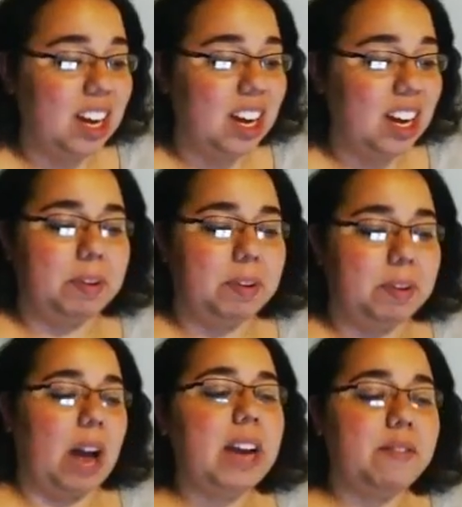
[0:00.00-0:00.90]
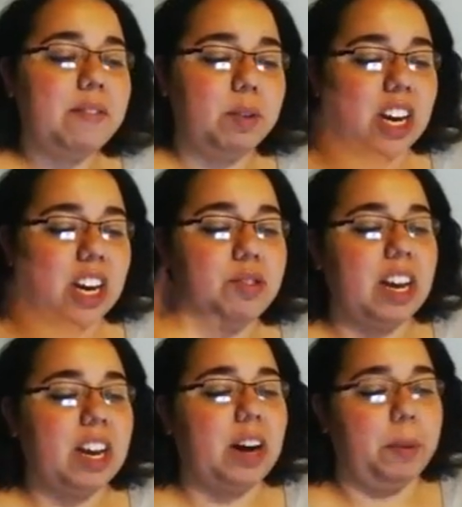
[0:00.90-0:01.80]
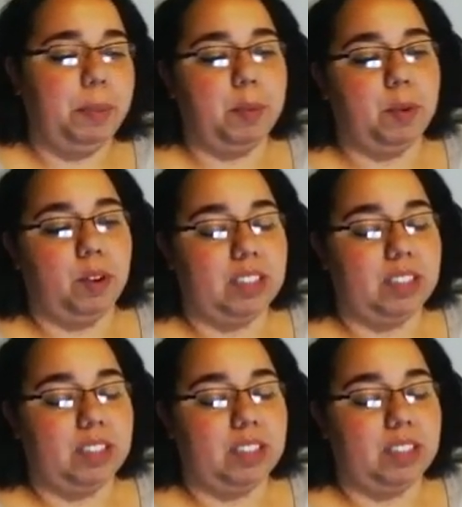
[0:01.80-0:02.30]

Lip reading: But no, I would have a rich country help the world.